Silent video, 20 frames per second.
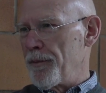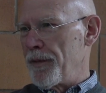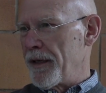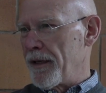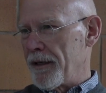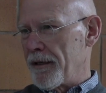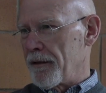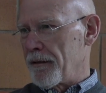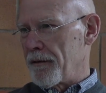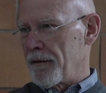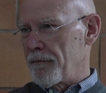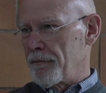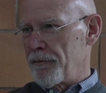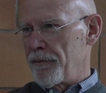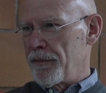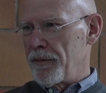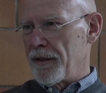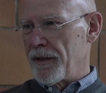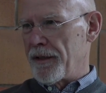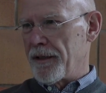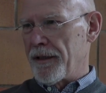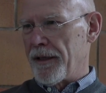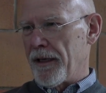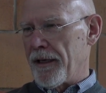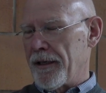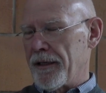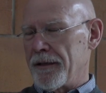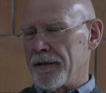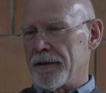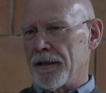being
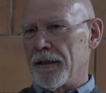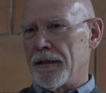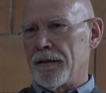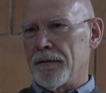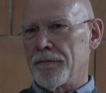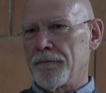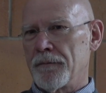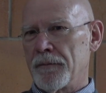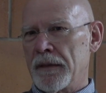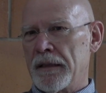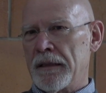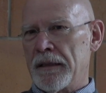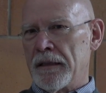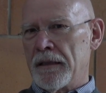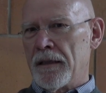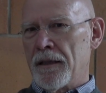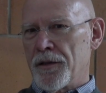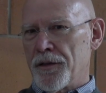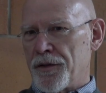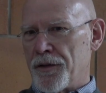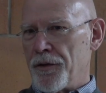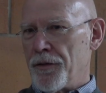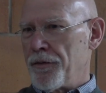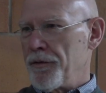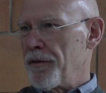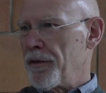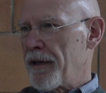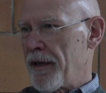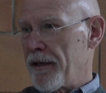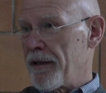a
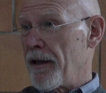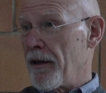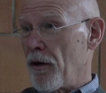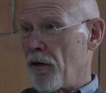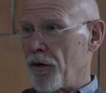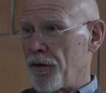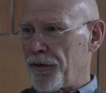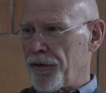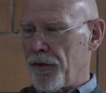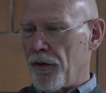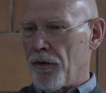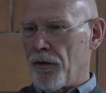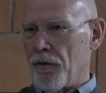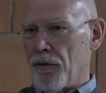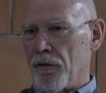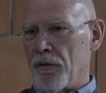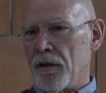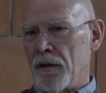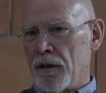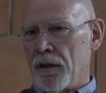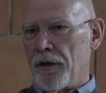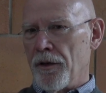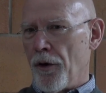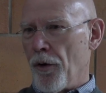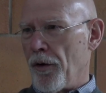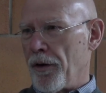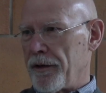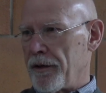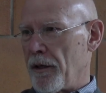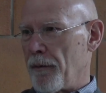student, and then also
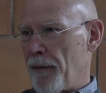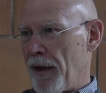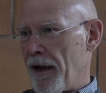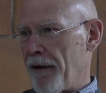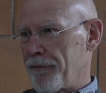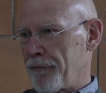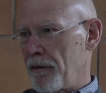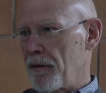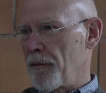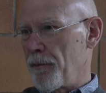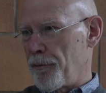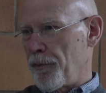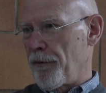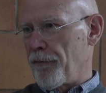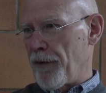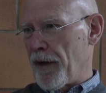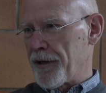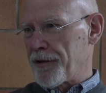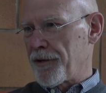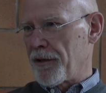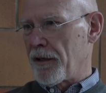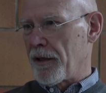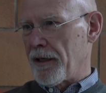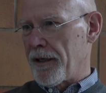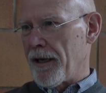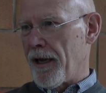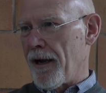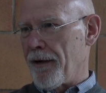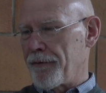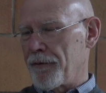knowing them
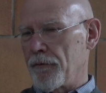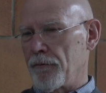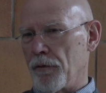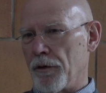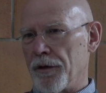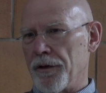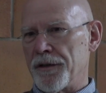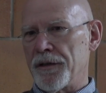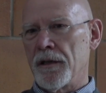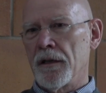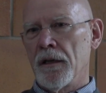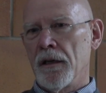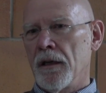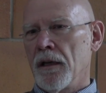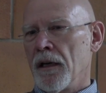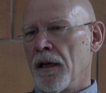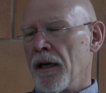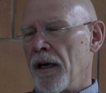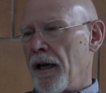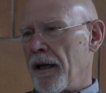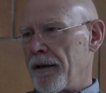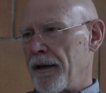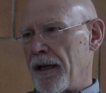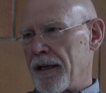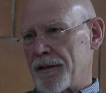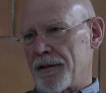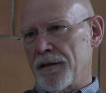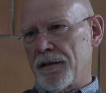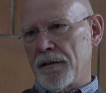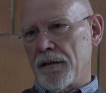professionally afterwards. And
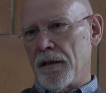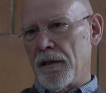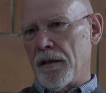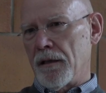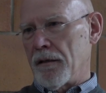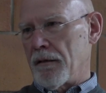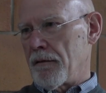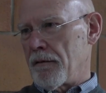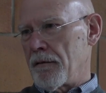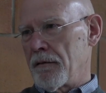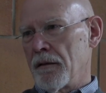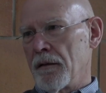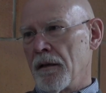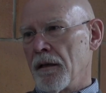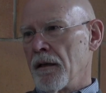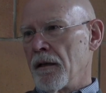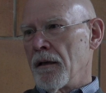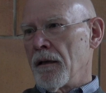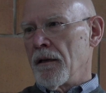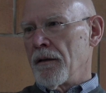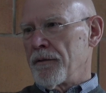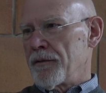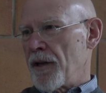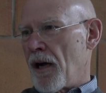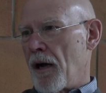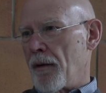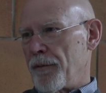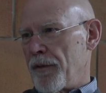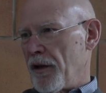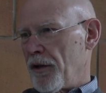that's
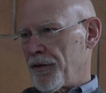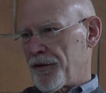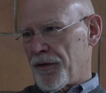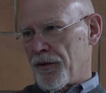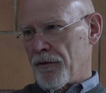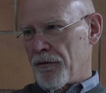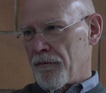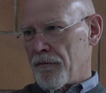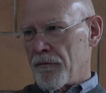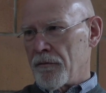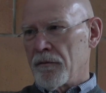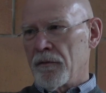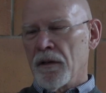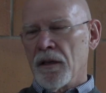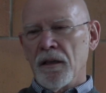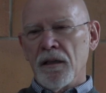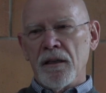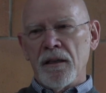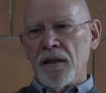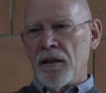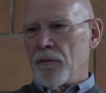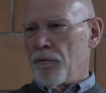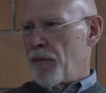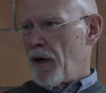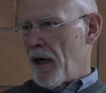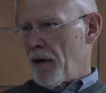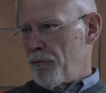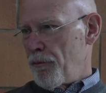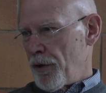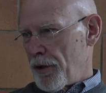Tom Nelson and
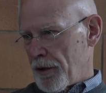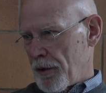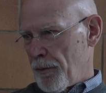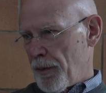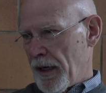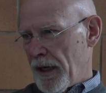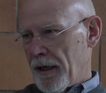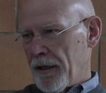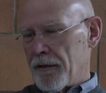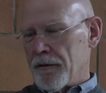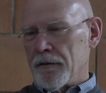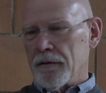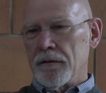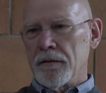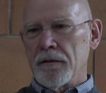Bob Berkebile,